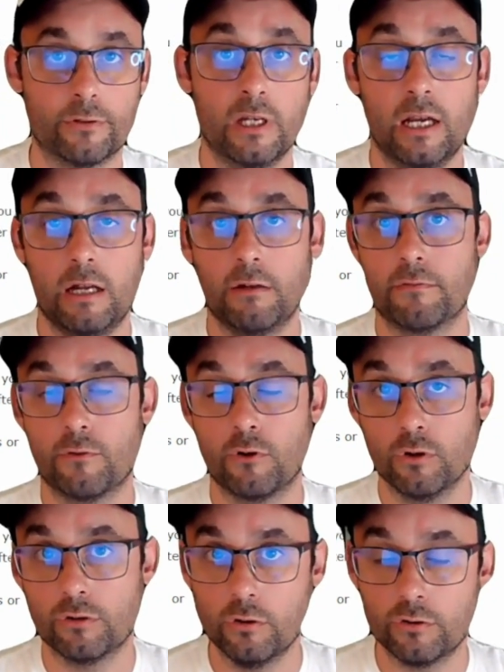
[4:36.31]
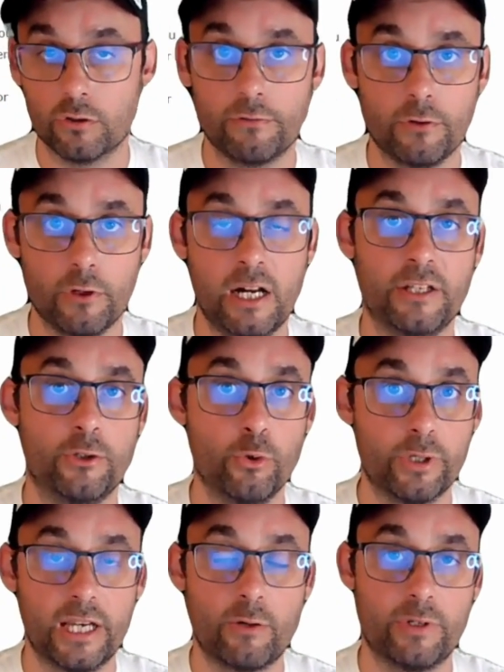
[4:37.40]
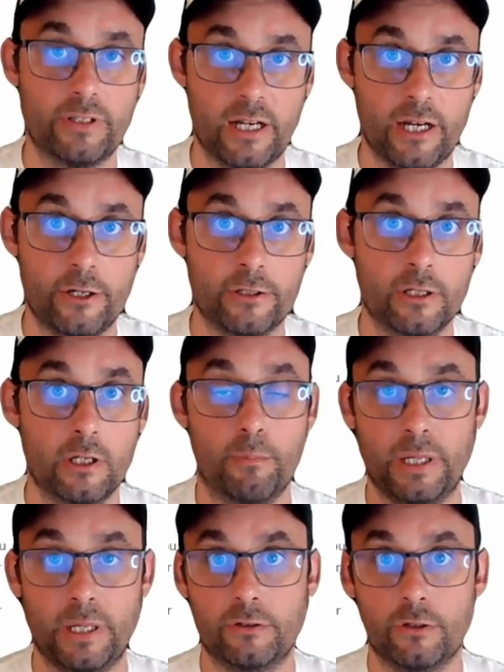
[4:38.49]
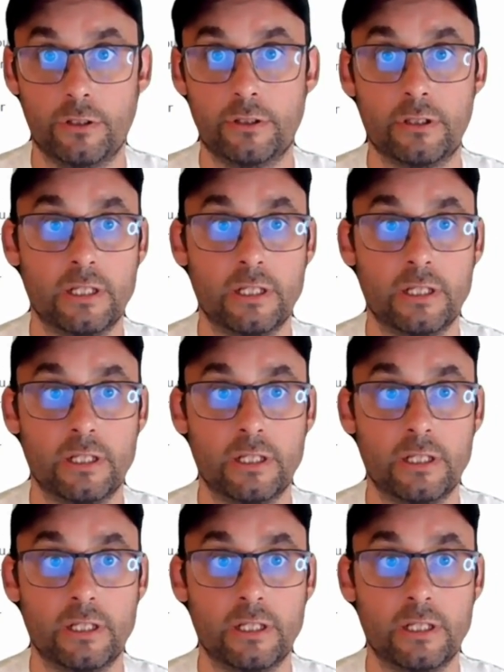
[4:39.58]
And of course, also if you are a UK retired pensionist,